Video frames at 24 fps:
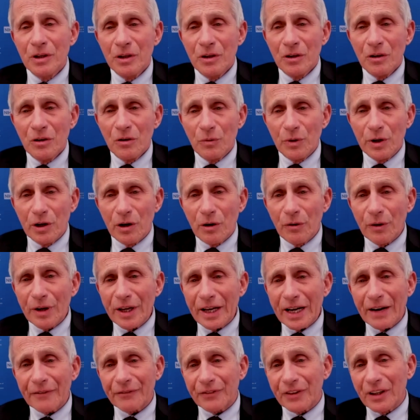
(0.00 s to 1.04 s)
We only
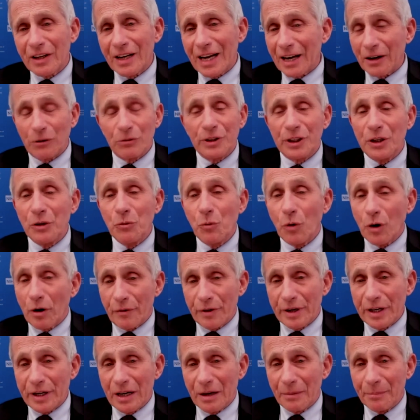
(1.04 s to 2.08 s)
have to not only
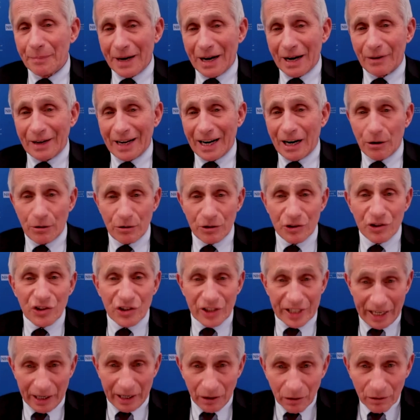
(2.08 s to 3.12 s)
worry about
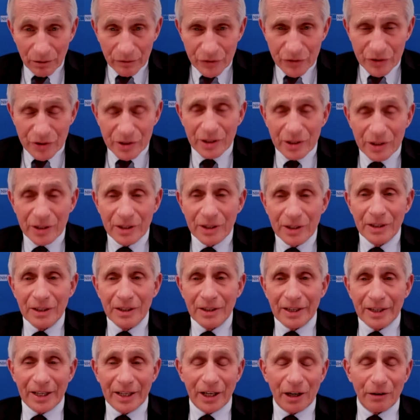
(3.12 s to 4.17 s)
ourselves
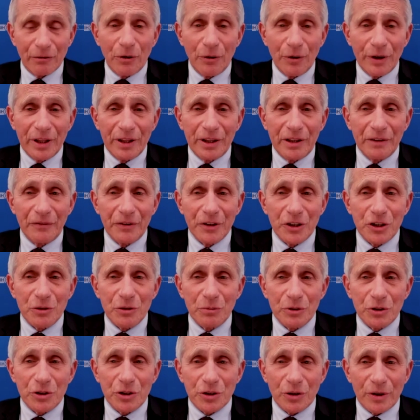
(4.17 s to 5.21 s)
and our own individual
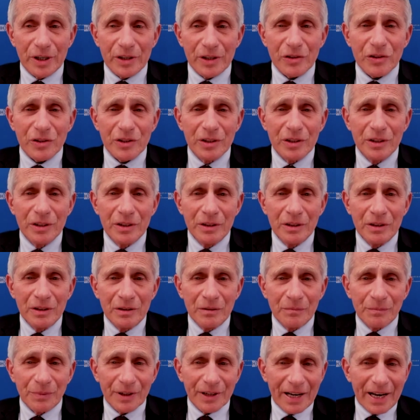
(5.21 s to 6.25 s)
choice,
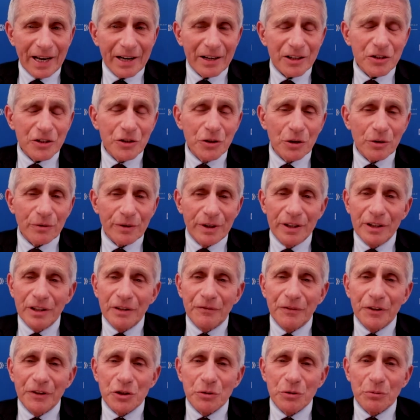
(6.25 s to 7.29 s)
but how does your
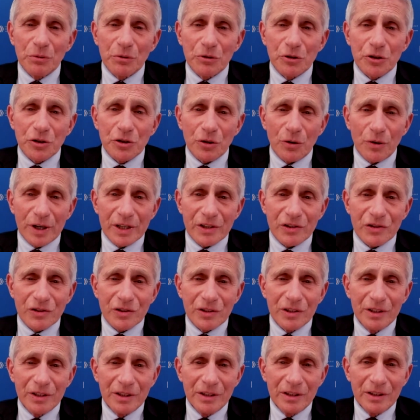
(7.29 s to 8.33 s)
individual choice
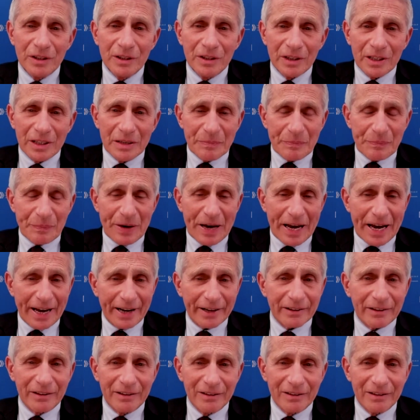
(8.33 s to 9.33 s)
impact